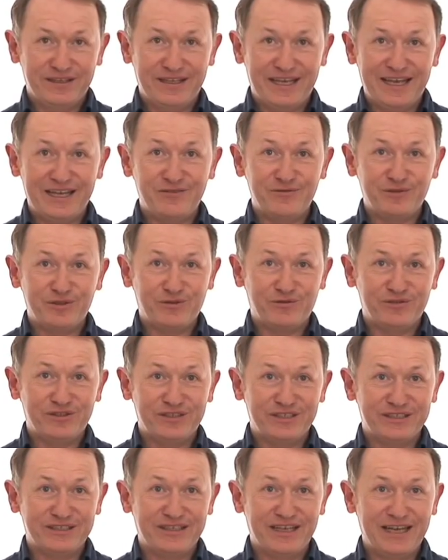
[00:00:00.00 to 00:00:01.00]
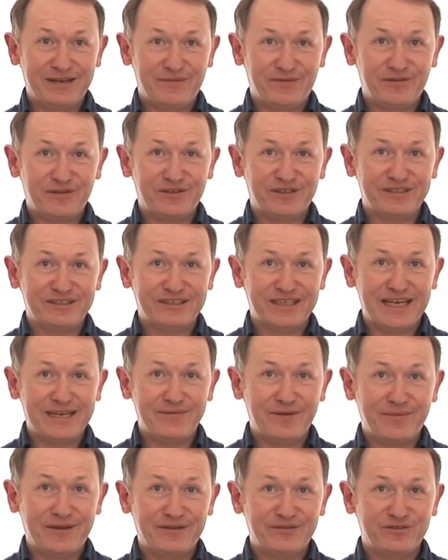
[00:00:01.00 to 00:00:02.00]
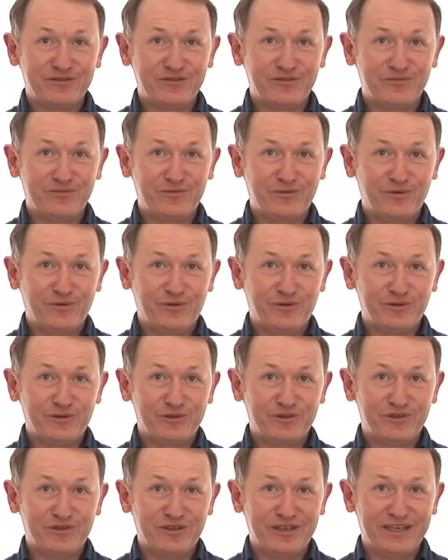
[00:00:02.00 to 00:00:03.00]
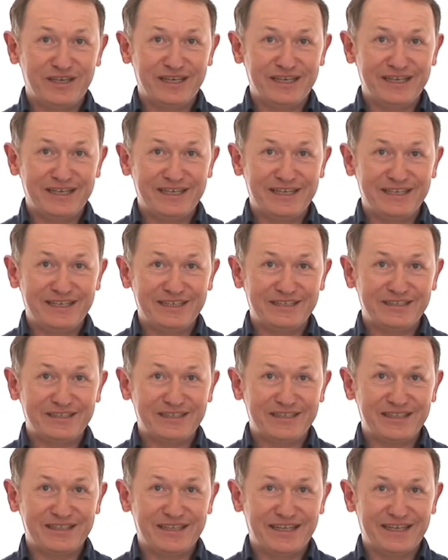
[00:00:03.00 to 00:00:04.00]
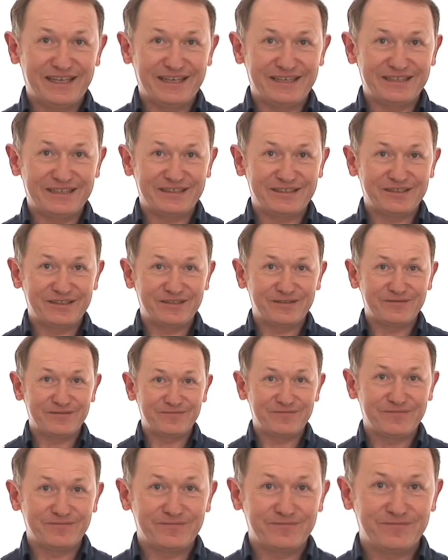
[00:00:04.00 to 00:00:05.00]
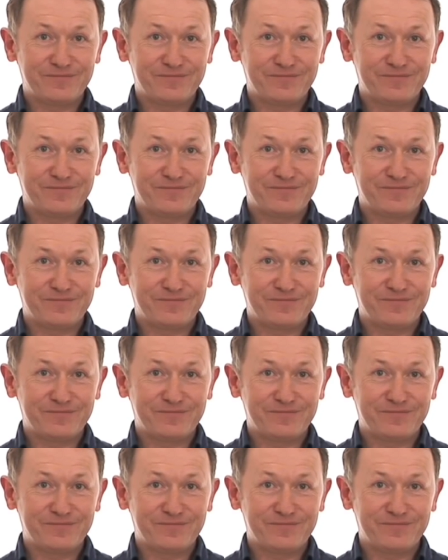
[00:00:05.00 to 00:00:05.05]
the end result is the same. We've got the same amount of water in each glass.